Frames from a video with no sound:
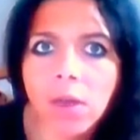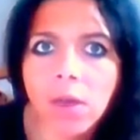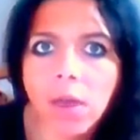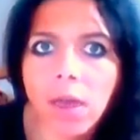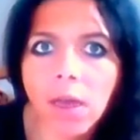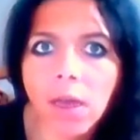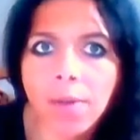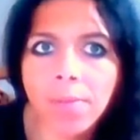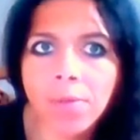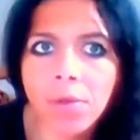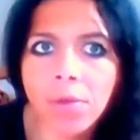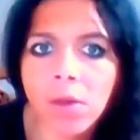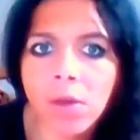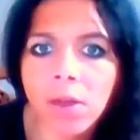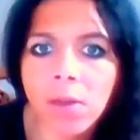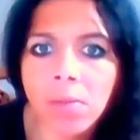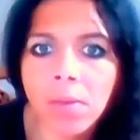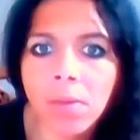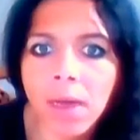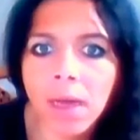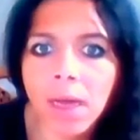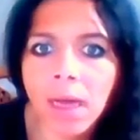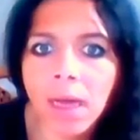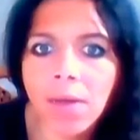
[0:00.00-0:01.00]
Now look,
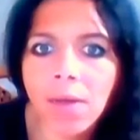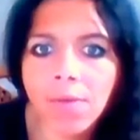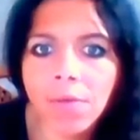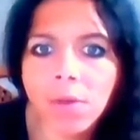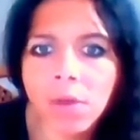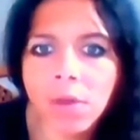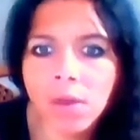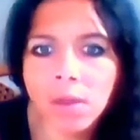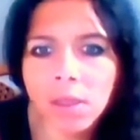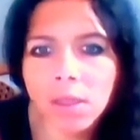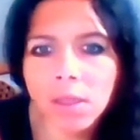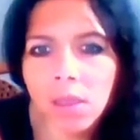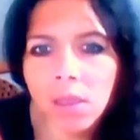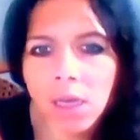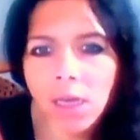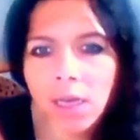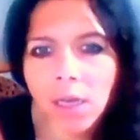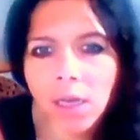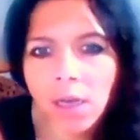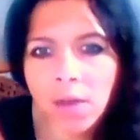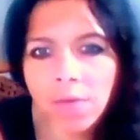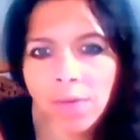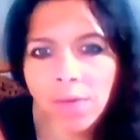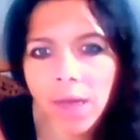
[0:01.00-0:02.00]
I
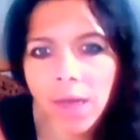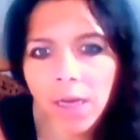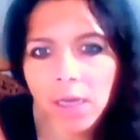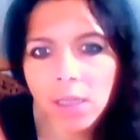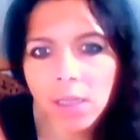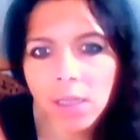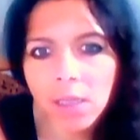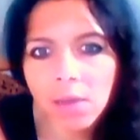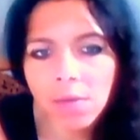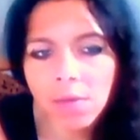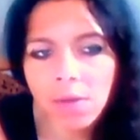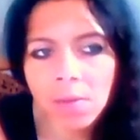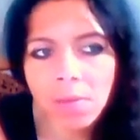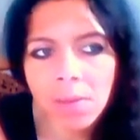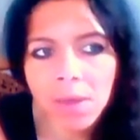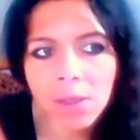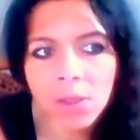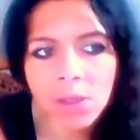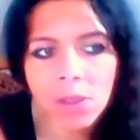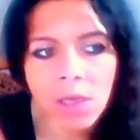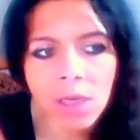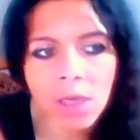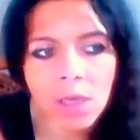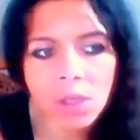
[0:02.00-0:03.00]
haven't got this like
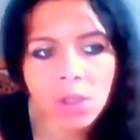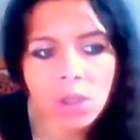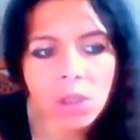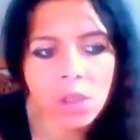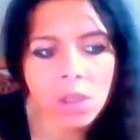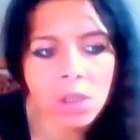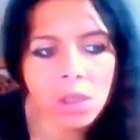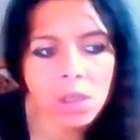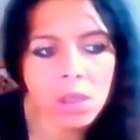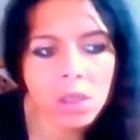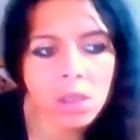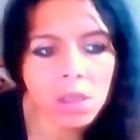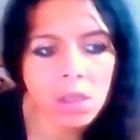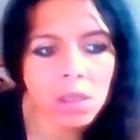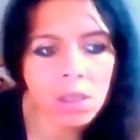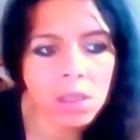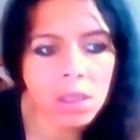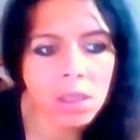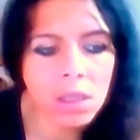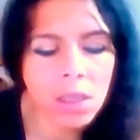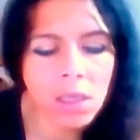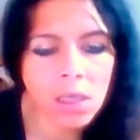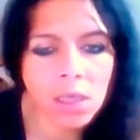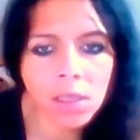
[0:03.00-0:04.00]
overactive
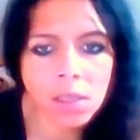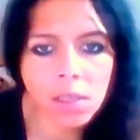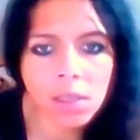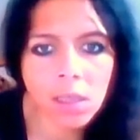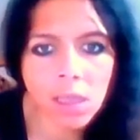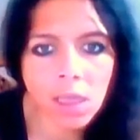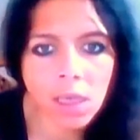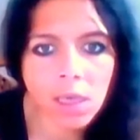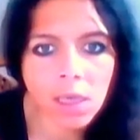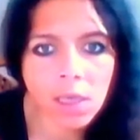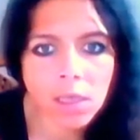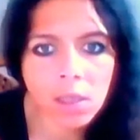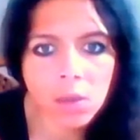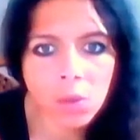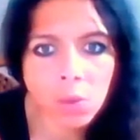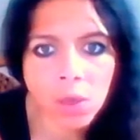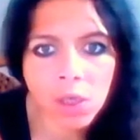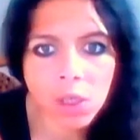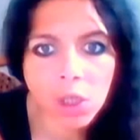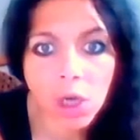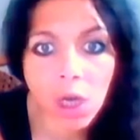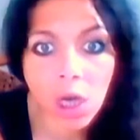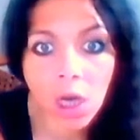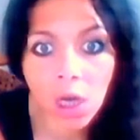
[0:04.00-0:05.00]
imagination that sees
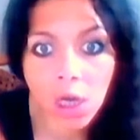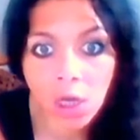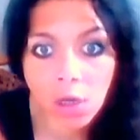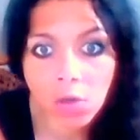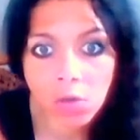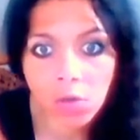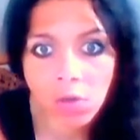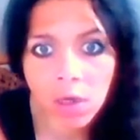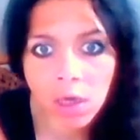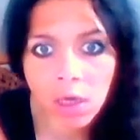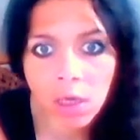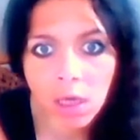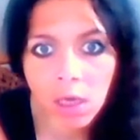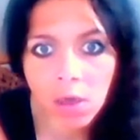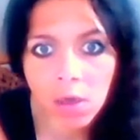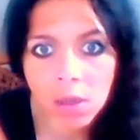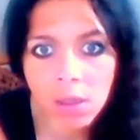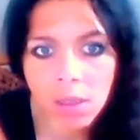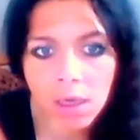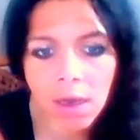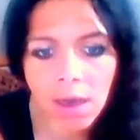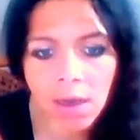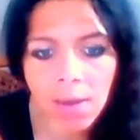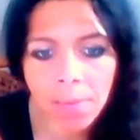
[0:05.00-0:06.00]
things which
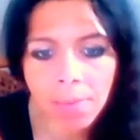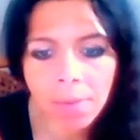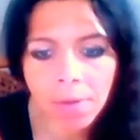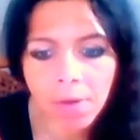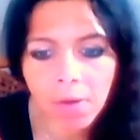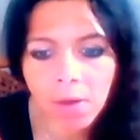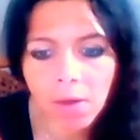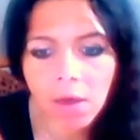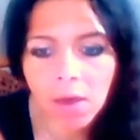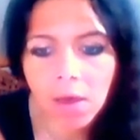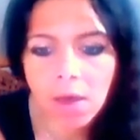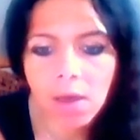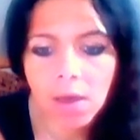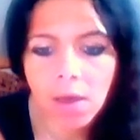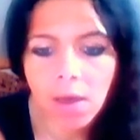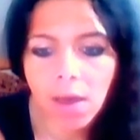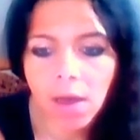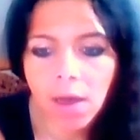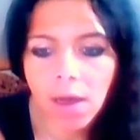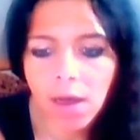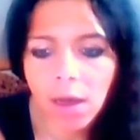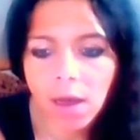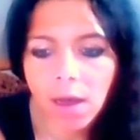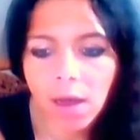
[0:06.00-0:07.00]
aren't really going to
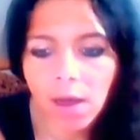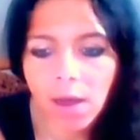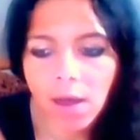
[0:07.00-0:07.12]
happen.